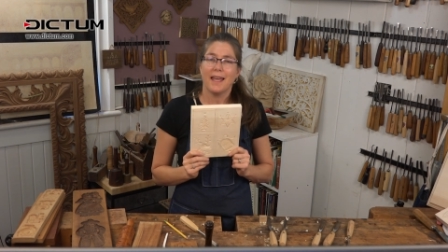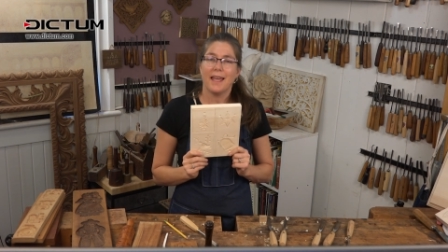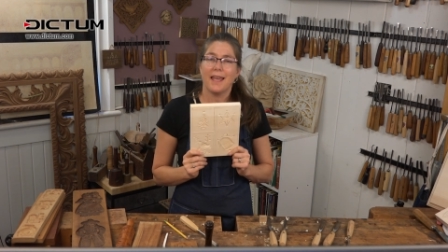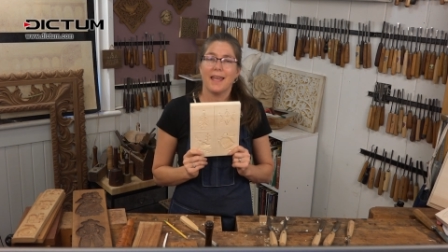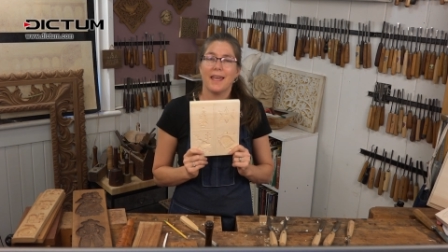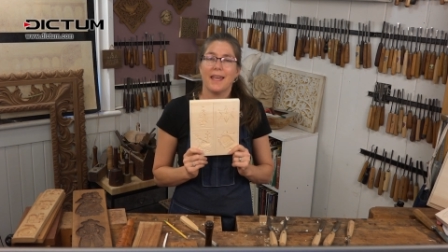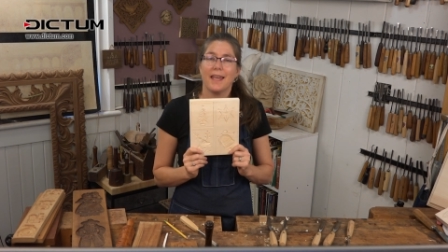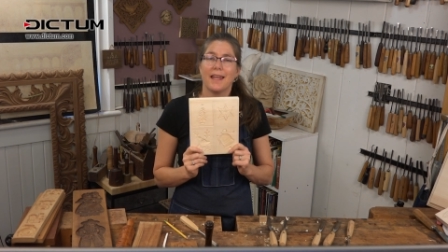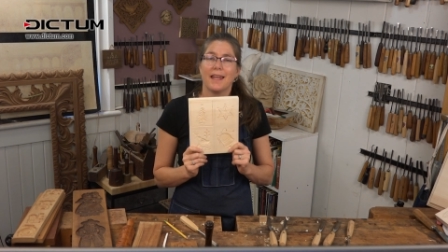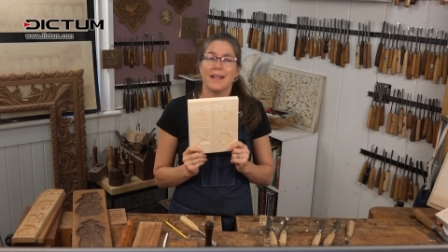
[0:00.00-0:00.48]

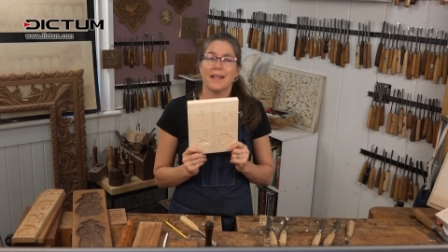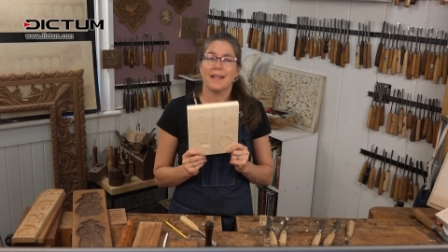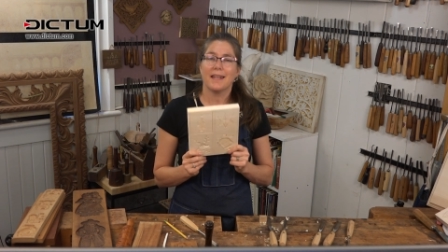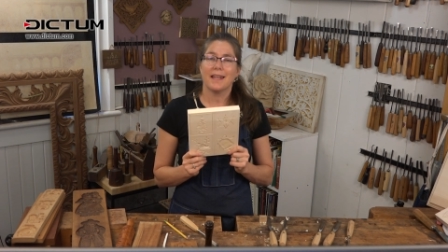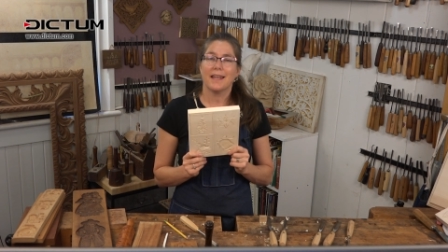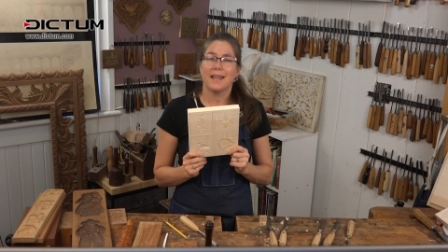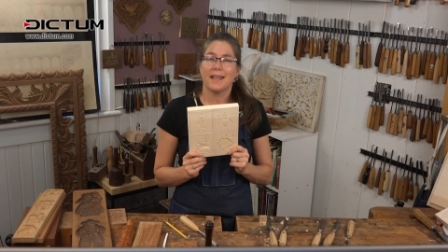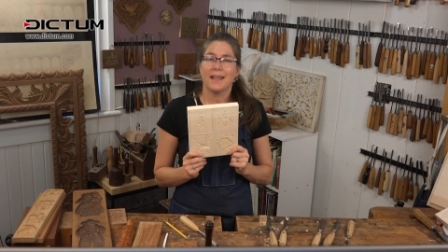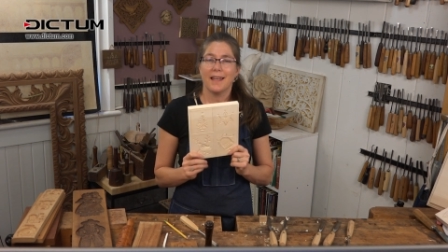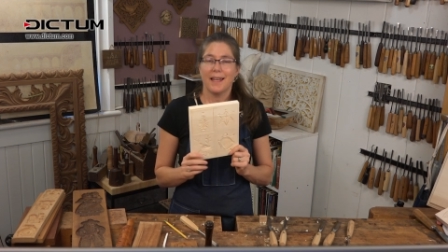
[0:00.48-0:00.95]

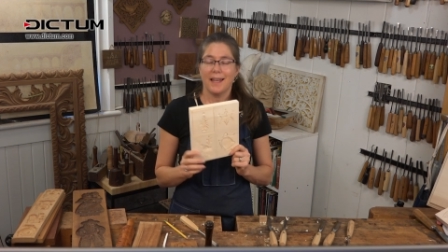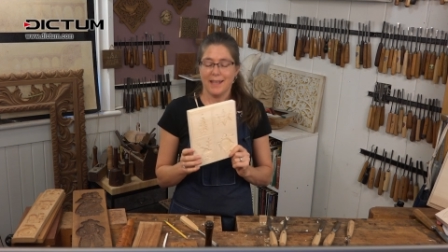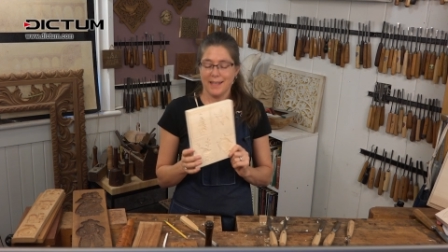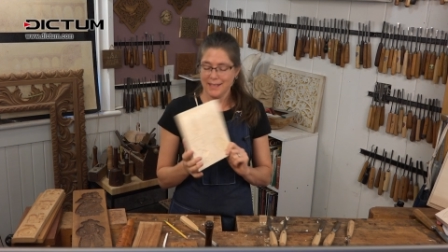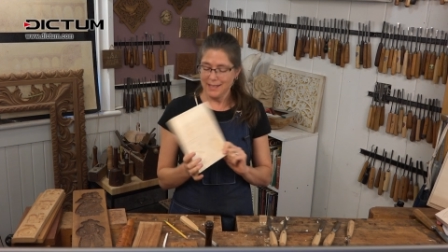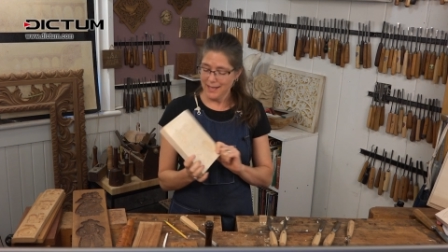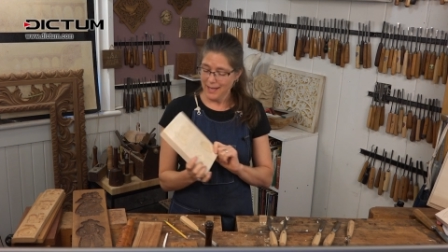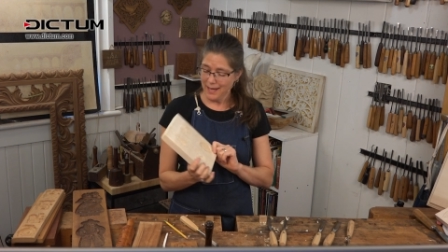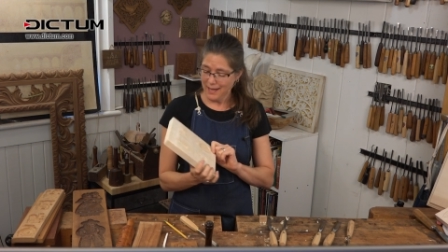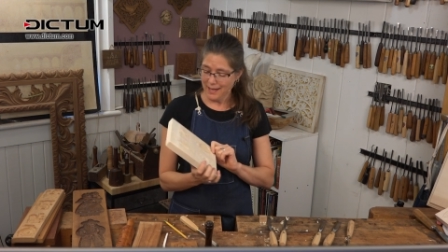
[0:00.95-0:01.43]
and
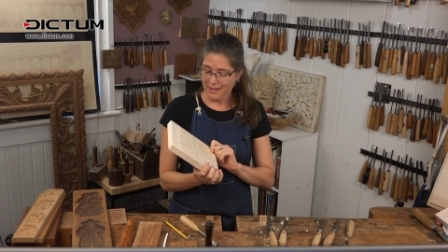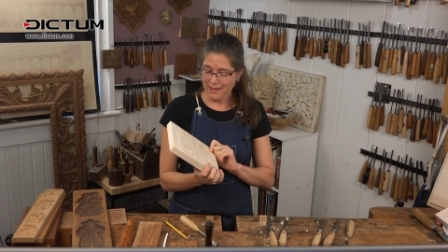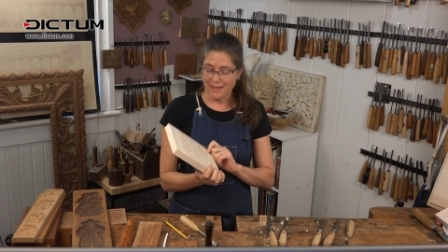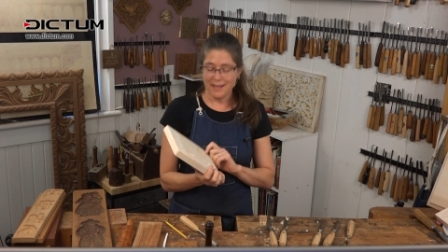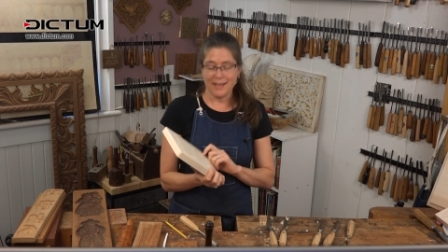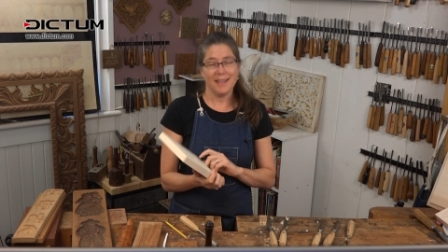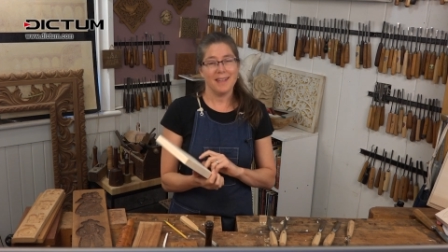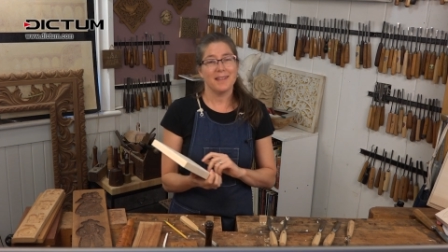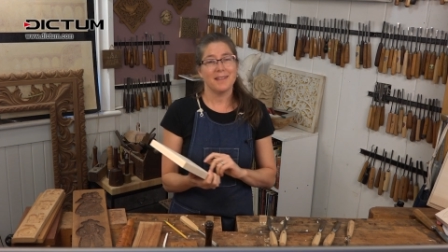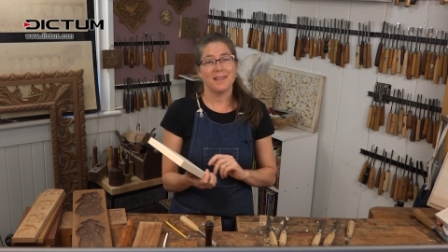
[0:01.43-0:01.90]

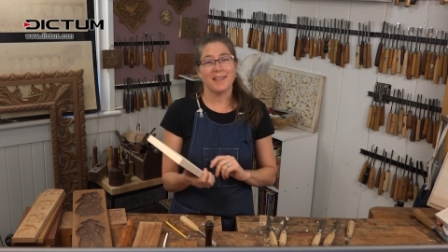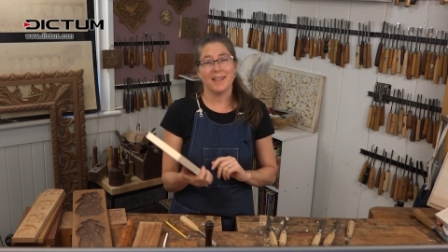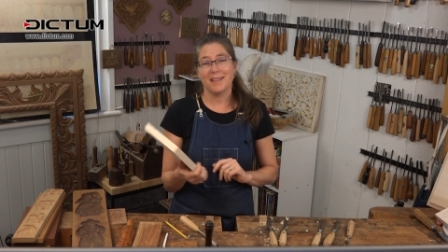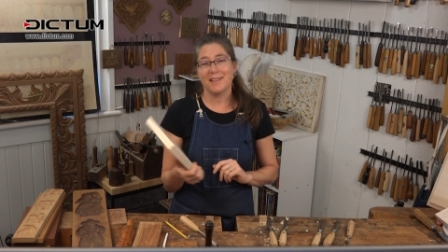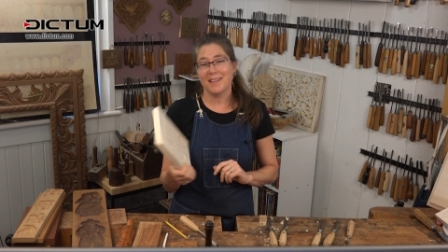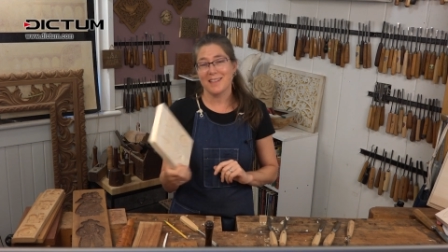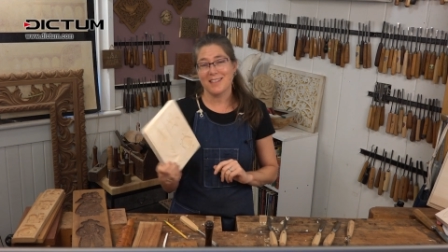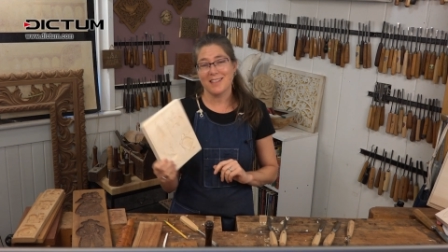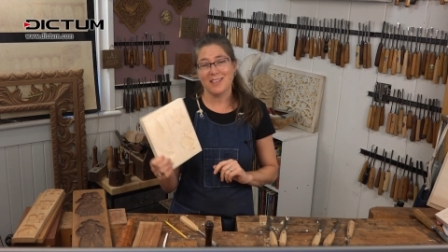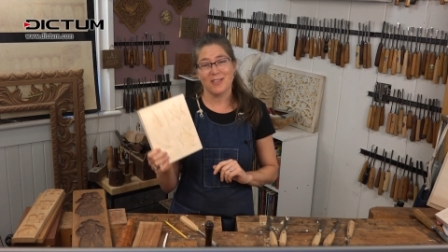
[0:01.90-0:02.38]
Yeah,
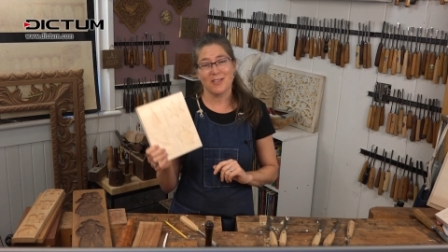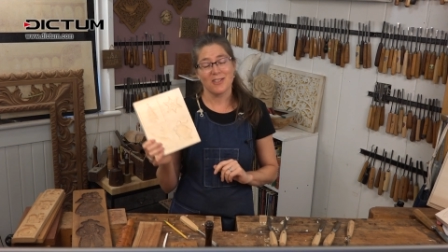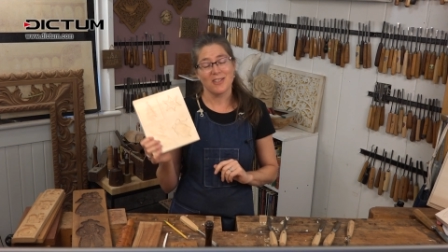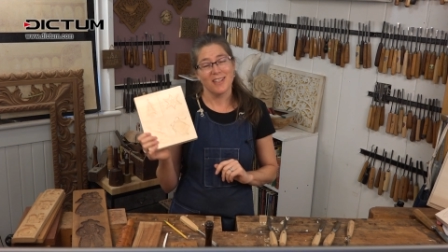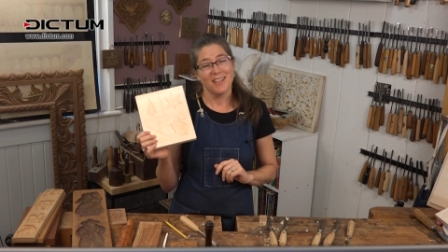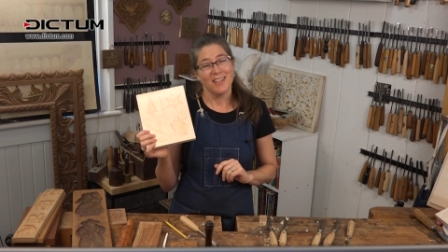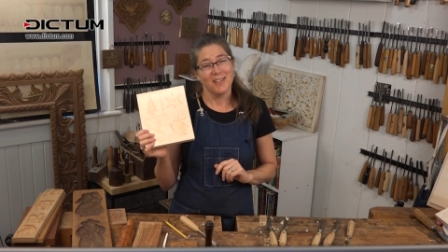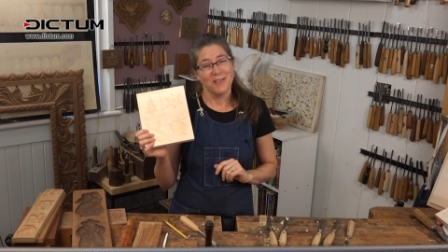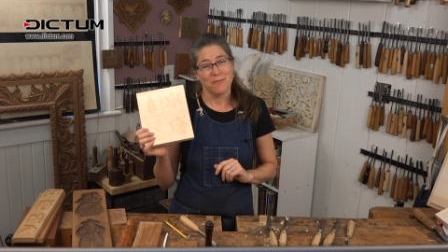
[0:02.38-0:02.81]
and this is